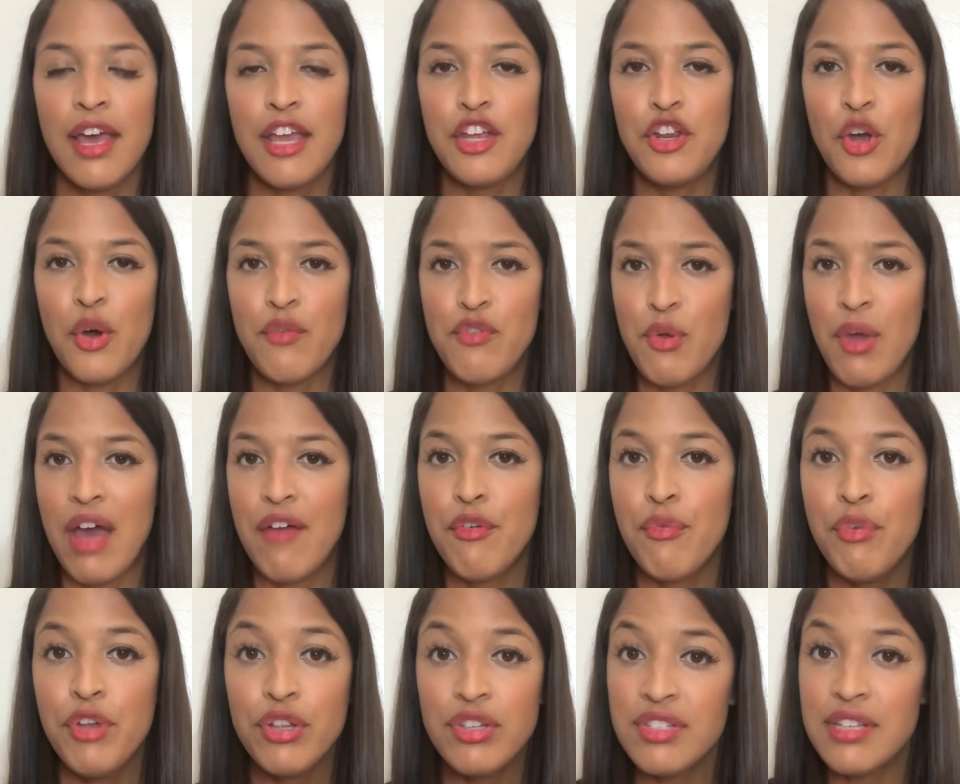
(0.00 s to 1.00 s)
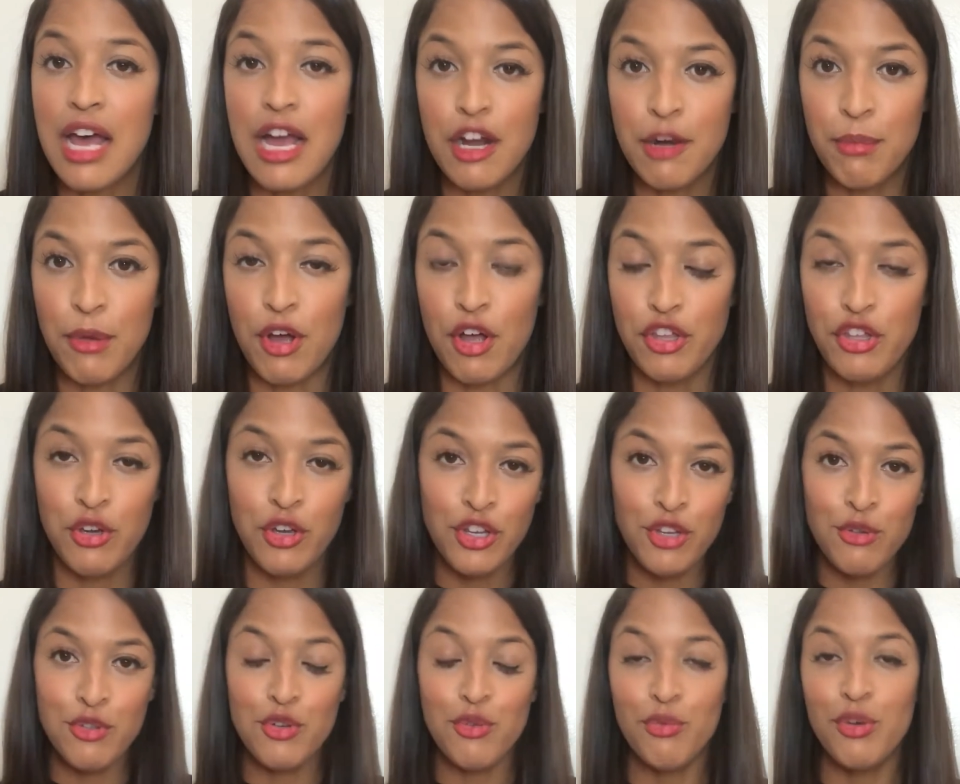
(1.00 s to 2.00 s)
If you have a real soccer ball, you can
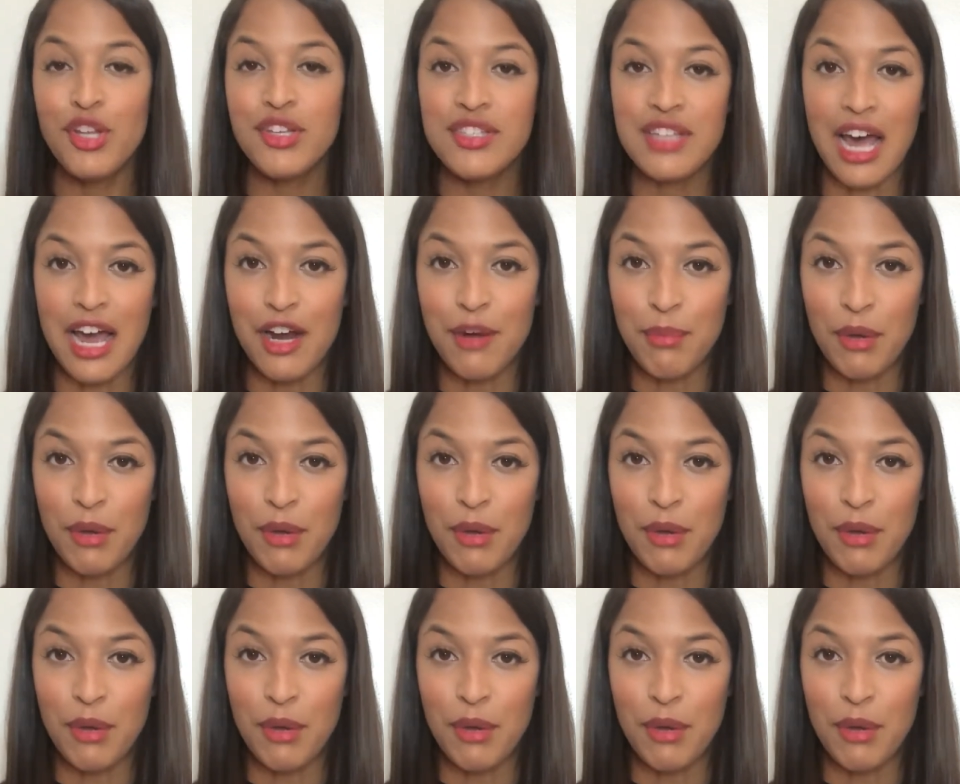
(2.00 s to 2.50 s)
use a real soccer